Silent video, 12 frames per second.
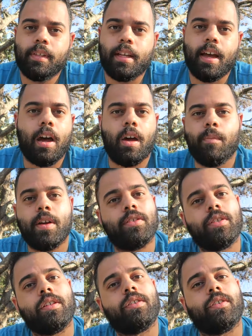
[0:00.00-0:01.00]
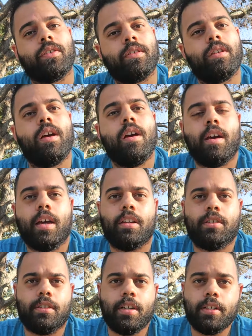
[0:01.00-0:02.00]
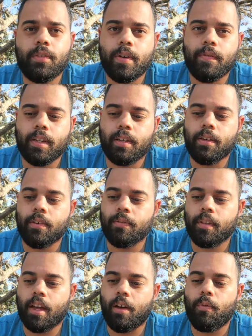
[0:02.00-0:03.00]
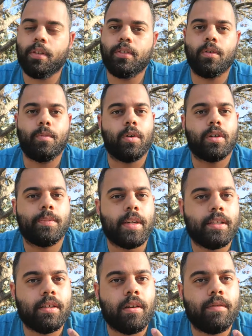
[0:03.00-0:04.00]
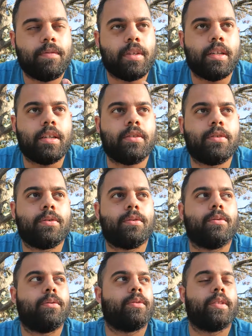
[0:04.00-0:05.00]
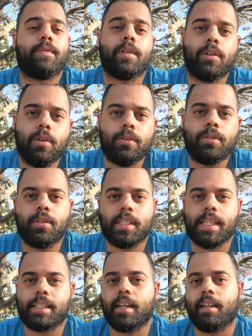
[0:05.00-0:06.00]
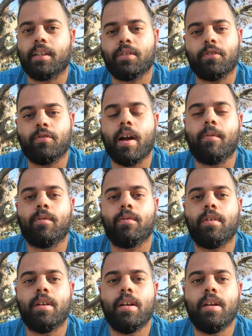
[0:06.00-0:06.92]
How I mentioned in the introductory video, I want to immerse myself into different cultures as I like to travel.